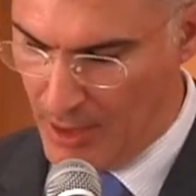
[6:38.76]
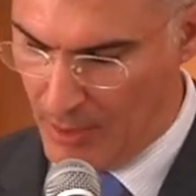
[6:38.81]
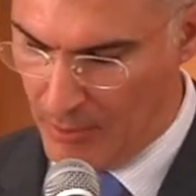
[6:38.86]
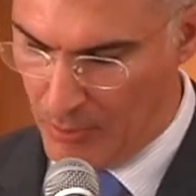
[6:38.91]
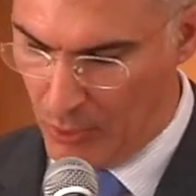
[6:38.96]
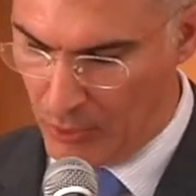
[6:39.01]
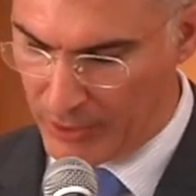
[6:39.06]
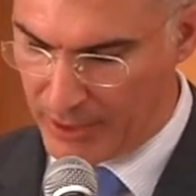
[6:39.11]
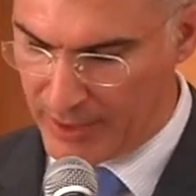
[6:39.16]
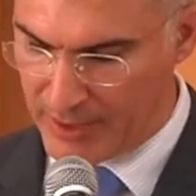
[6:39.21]

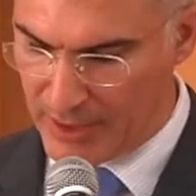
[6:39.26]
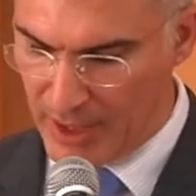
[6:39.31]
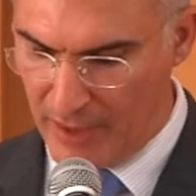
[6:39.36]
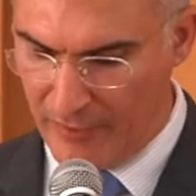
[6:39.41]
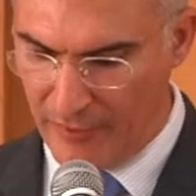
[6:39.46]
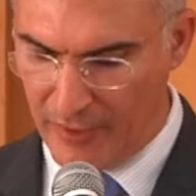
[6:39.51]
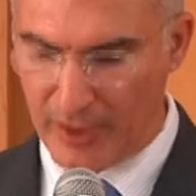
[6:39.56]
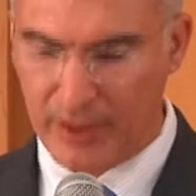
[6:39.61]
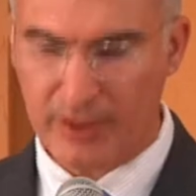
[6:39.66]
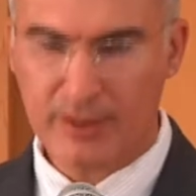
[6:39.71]
Malta's
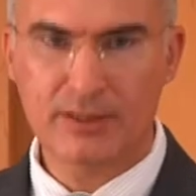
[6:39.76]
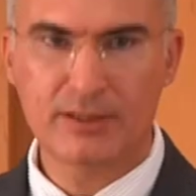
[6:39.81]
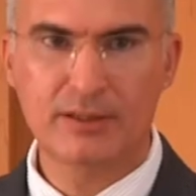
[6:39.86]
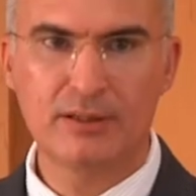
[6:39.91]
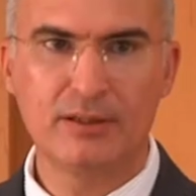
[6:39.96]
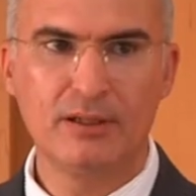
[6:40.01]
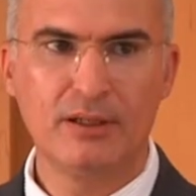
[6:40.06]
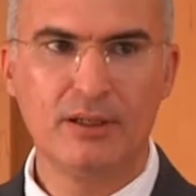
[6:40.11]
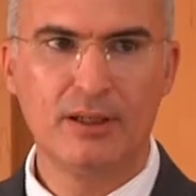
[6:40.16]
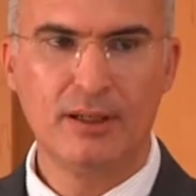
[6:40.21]

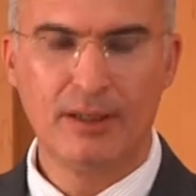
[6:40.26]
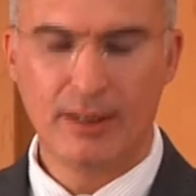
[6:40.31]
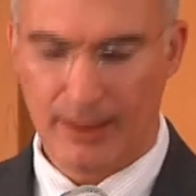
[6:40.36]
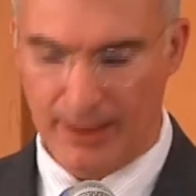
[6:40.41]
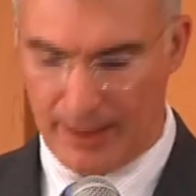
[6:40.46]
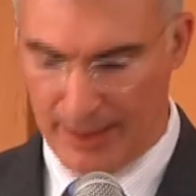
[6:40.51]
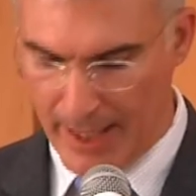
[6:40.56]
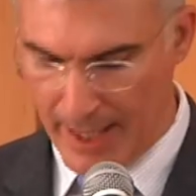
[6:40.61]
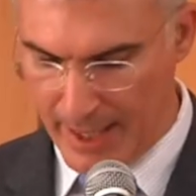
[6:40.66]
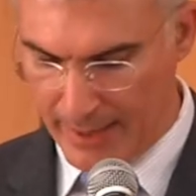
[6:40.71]
efforts
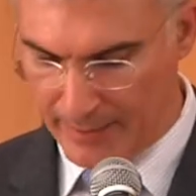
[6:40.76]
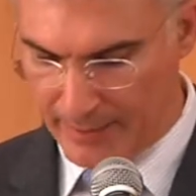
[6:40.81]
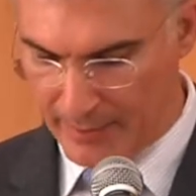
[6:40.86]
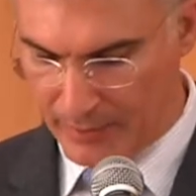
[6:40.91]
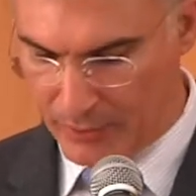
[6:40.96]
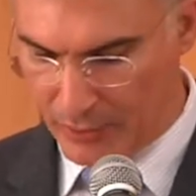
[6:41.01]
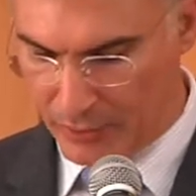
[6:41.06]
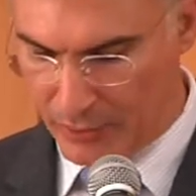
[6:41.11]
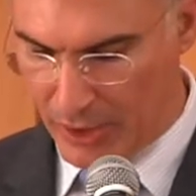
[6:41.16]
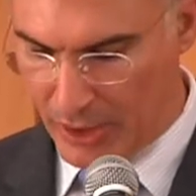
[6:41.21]

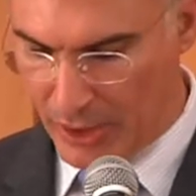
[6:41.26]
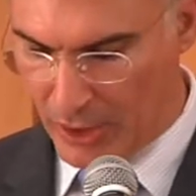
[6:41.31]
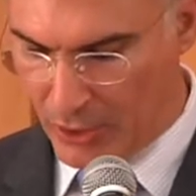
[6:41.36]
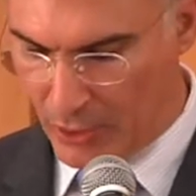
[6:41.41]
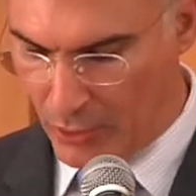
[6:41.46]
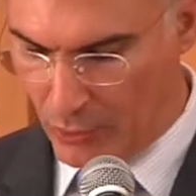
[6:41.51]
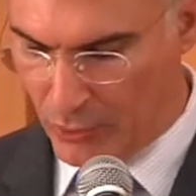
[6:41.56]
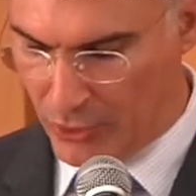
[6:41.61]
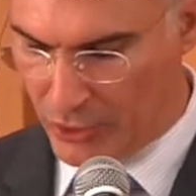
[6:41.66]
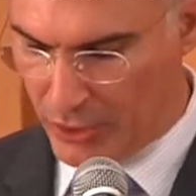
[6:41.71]
led to the
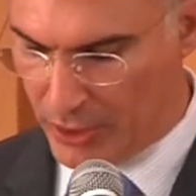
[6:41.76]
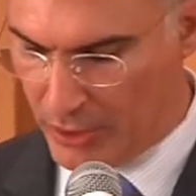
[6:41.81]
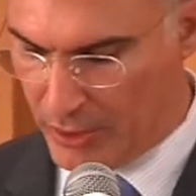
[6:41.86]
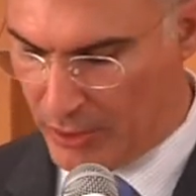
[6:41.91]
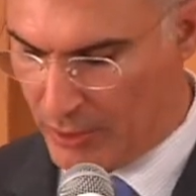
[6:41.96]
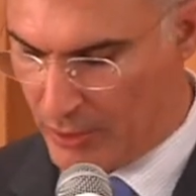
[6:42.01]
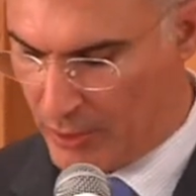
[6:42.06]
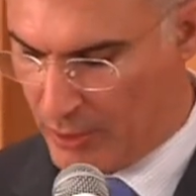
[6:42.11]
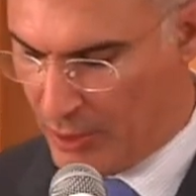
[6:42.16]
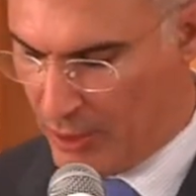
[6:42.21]

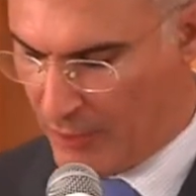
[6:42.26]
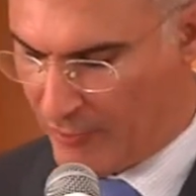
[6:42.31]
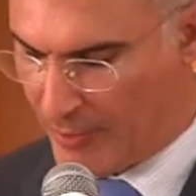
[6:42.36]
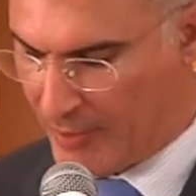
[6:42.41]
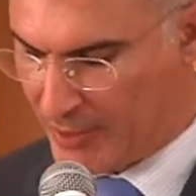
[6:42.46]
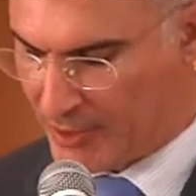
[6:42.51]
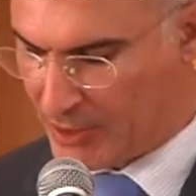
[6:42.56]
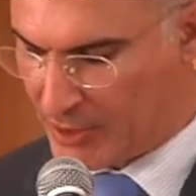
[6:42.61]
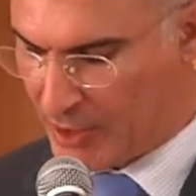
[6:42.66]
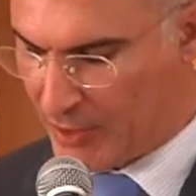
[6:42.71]
inclusion of a
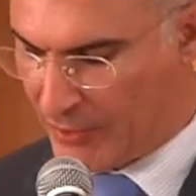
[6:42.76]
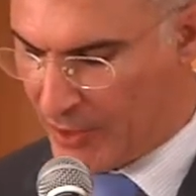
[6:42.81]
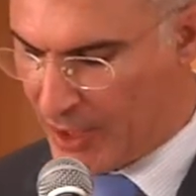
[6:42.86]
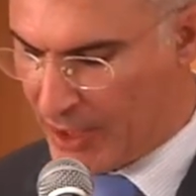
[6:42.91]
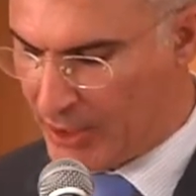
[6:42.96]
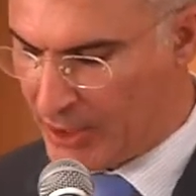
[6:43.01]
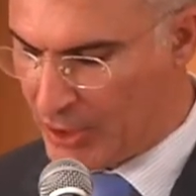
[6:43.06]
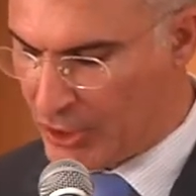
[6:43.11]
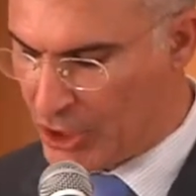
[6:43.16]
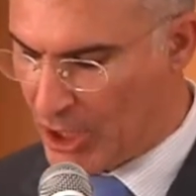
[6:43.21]

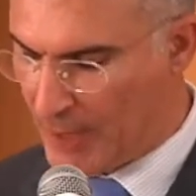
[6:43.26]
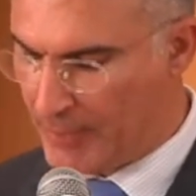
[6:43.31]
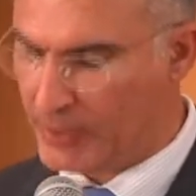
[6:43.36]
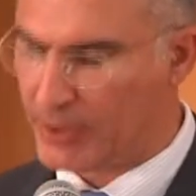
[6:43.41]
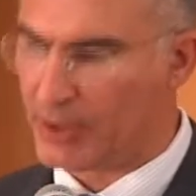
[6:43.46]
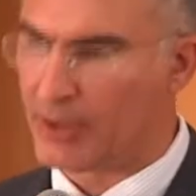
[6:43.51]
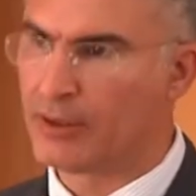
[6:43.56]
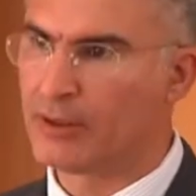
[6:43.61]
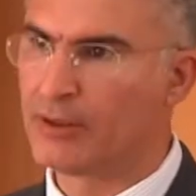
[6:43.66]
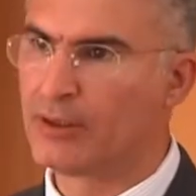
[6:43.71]
Mediterranean
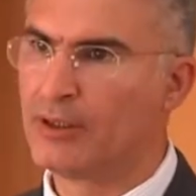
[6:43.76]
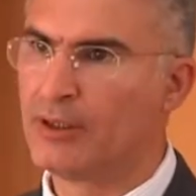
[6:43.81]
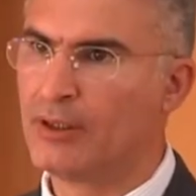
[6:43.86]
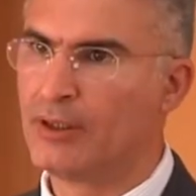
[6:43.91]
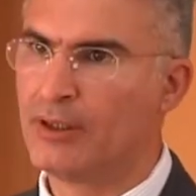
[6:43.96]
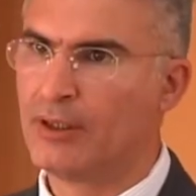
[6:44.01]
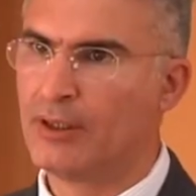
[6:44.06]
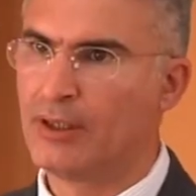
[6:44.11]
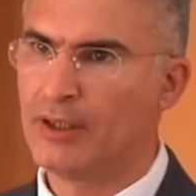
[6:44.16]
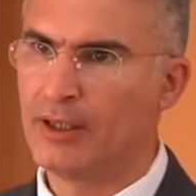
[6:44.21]
chapter
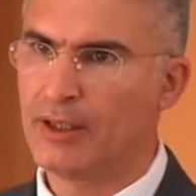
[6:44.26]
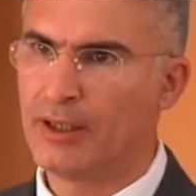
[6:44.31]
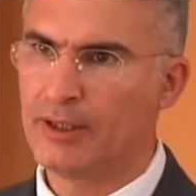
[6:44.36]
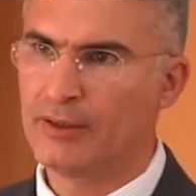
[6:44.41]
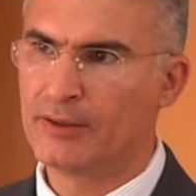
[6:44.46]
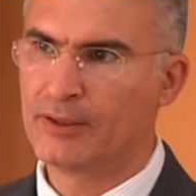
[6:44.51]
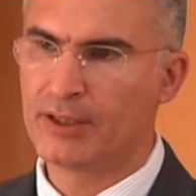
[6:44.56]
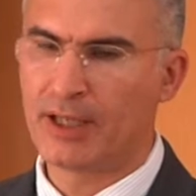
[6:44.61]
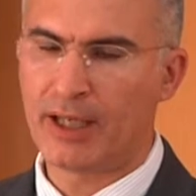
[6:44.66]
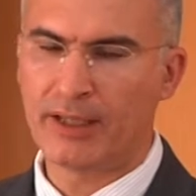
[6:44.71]

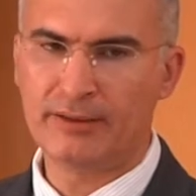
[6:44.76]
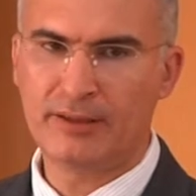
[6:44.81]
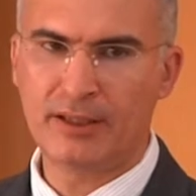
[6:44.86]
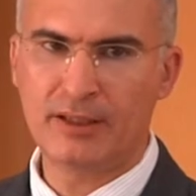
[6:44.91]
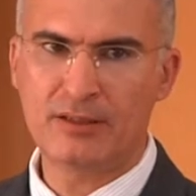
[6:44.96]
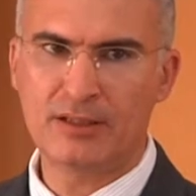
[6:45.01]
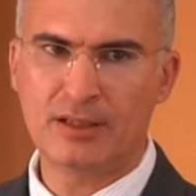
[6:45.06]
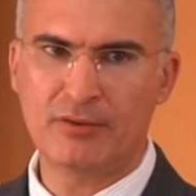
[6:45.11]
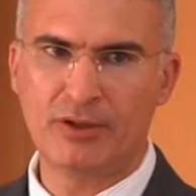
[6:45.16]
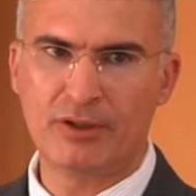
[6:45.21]
in the
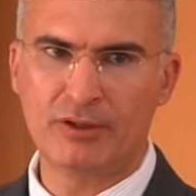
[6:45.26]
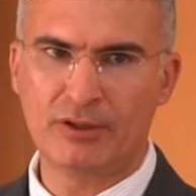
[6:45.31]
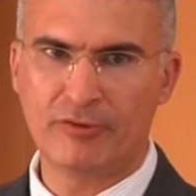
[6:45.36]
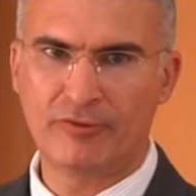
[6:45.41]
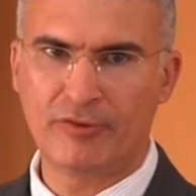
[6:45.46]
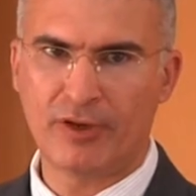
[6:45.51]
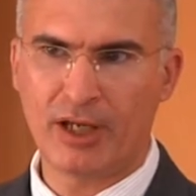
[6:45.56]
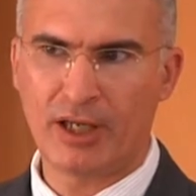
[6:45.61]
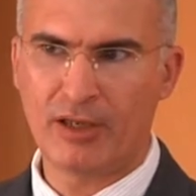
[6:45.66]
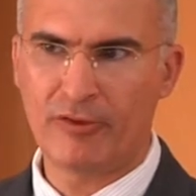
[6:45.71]

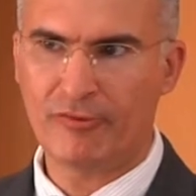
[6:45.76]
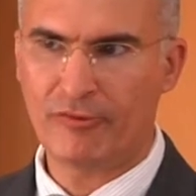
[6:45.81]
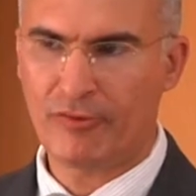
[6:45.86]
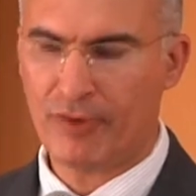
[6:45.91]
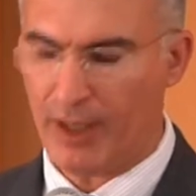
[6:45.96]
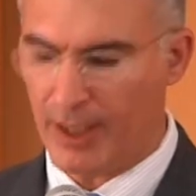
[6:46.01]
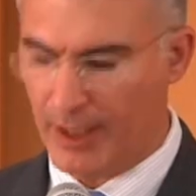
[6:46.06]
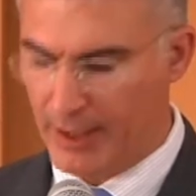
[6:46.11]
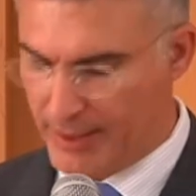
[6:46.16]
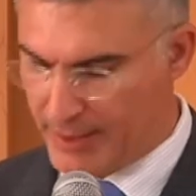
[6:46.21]
1975
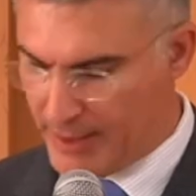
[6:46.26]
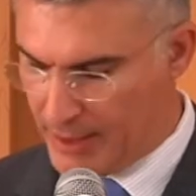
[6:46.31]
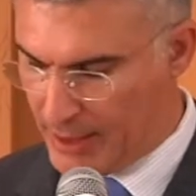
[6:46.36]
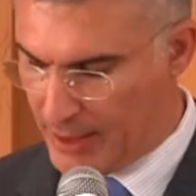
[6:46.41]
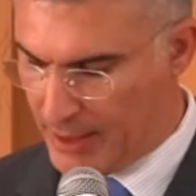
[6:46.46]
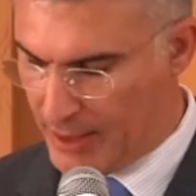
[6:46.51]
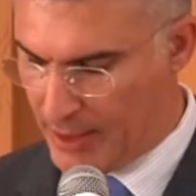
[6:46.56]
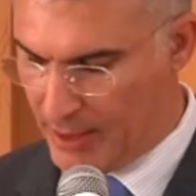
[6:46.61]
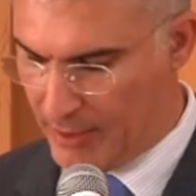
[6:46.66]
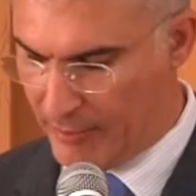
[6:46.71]

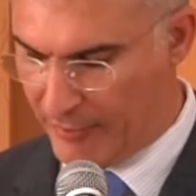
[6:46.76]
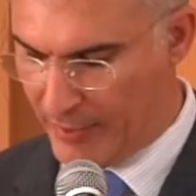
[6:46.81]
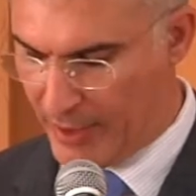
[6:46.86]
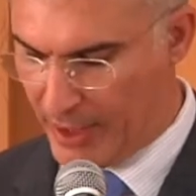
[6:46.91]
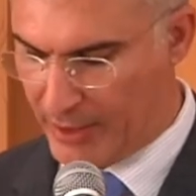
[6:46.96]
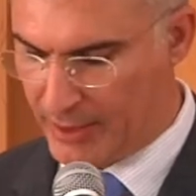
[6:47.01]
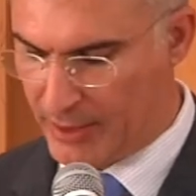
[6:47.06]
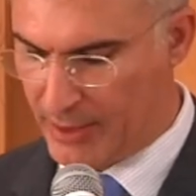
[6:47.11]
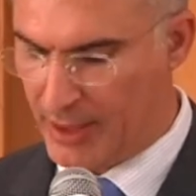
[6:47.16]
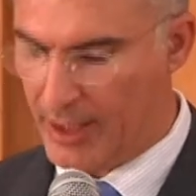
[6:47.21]
Helsinki
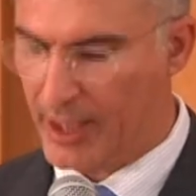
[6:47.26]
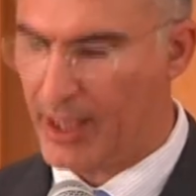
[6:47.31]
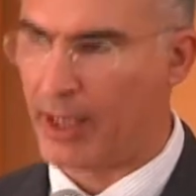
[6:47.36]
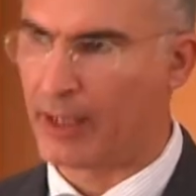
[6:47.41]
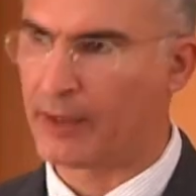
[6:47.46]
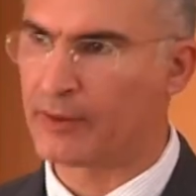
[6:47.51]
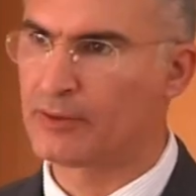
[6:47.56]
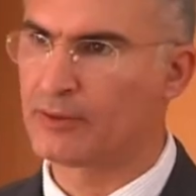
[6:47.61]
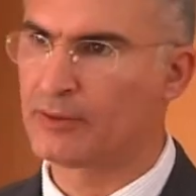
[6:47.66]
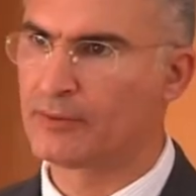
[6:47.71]
Final
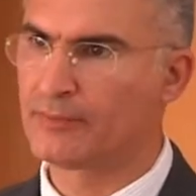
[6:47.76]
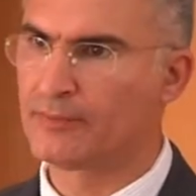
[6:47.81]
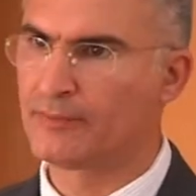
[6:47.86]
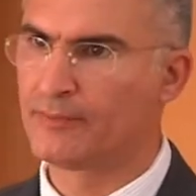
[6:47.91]
Act.